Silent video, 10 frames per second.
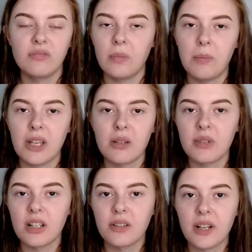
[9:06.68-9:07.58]
makeup
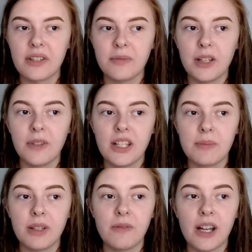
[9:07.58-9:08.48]
on the rest of my face,
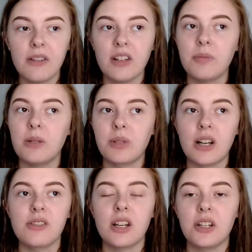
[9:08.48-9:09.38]
but if I don't have my
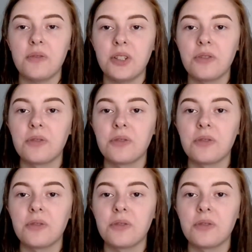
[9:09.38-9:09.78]
brows on, I feel